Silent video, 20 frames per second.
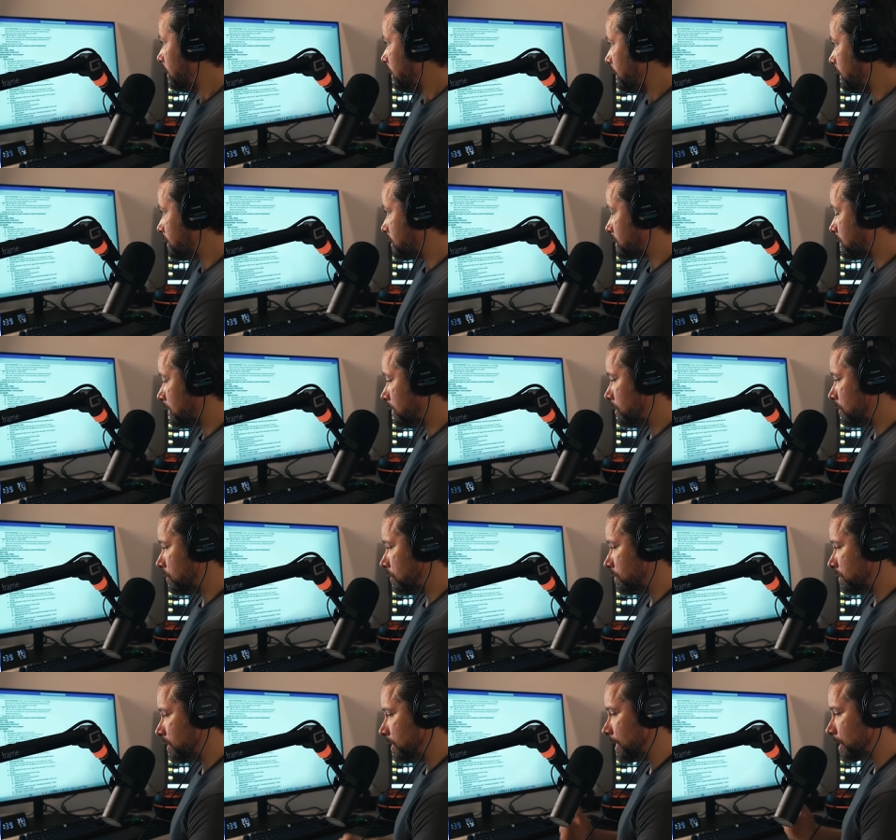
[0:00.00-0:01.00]
And
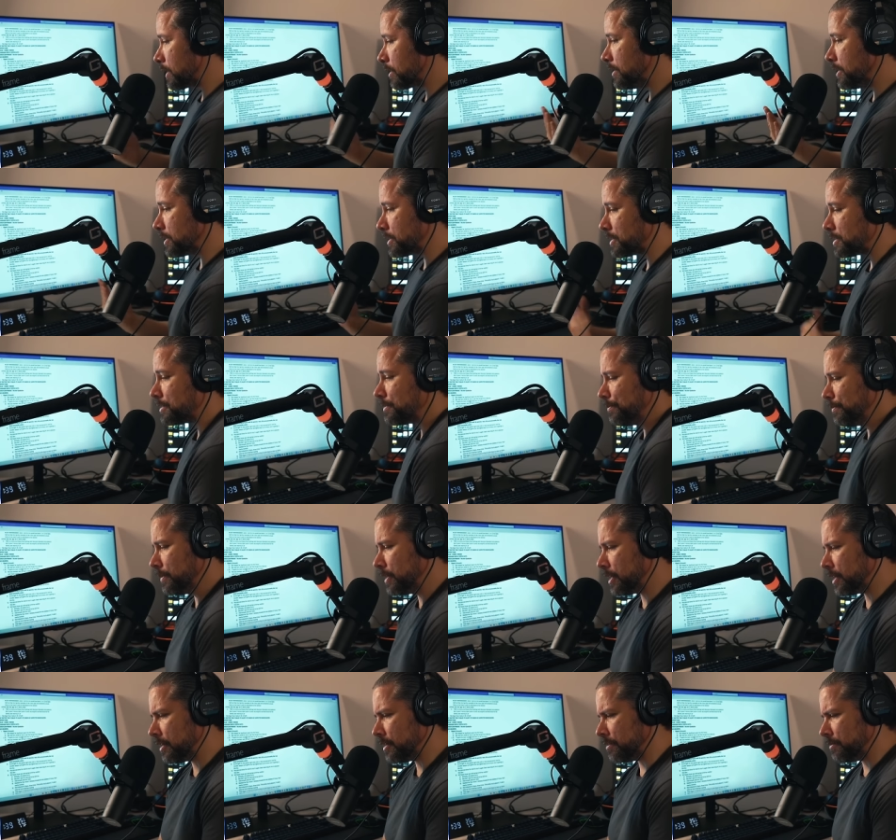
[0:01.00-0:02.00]
so Nicholas,
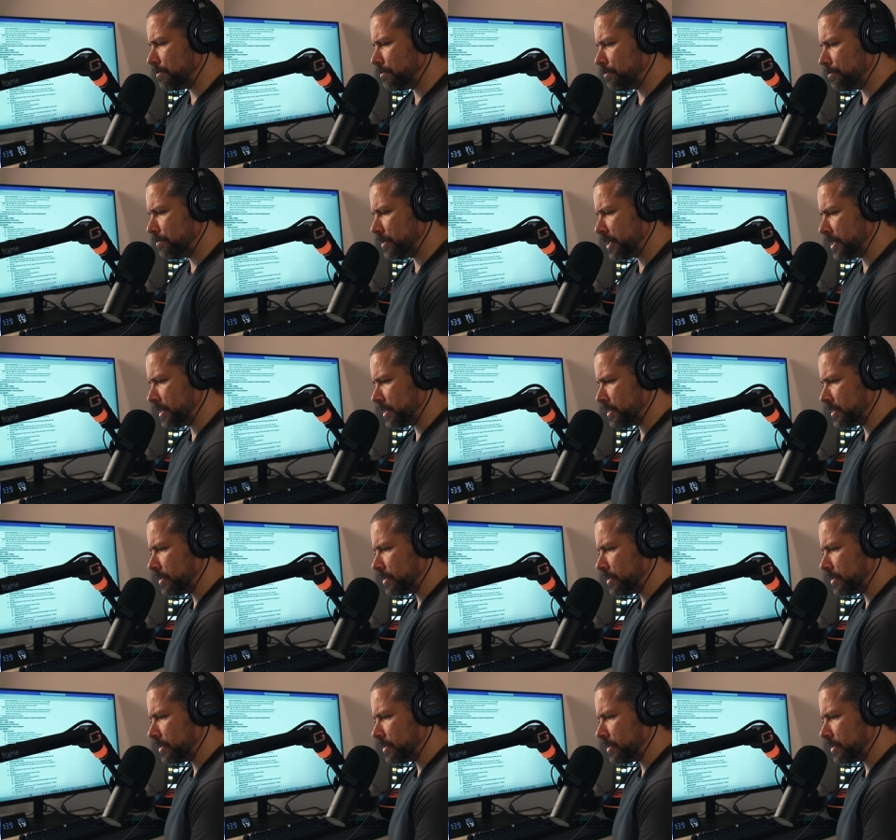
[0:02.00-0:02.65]
being